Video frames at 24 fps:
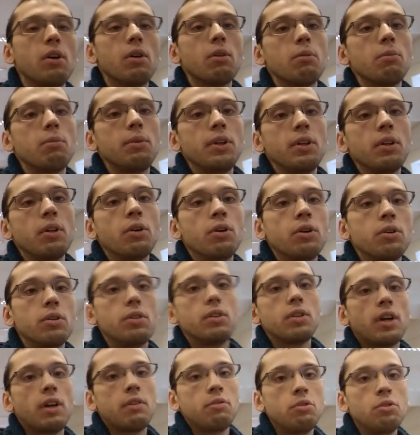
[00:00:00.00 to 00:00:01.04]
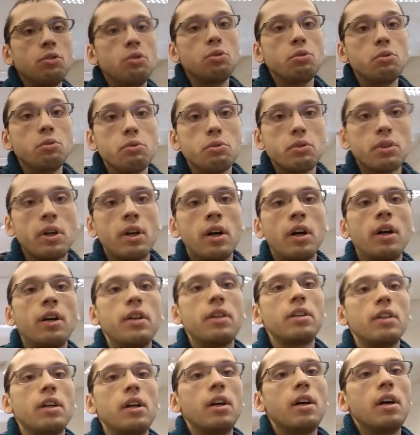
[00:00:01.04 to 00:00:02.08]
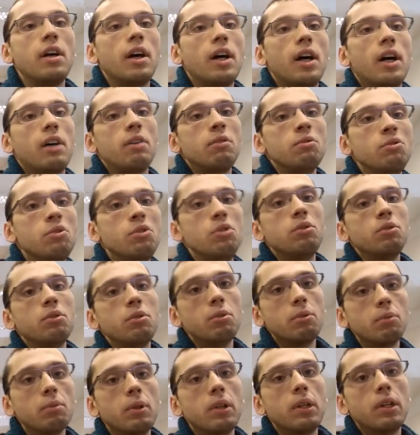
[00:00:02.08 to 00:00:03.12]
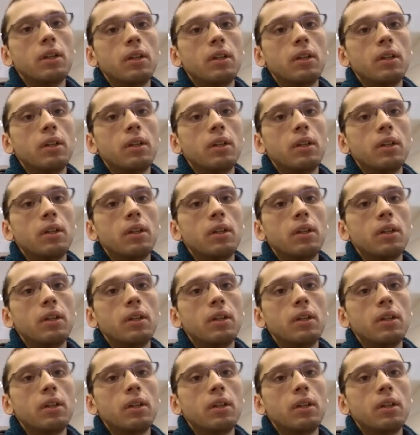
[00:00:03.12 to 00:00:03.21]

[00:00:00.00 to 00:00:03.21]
You learned how to use R, how to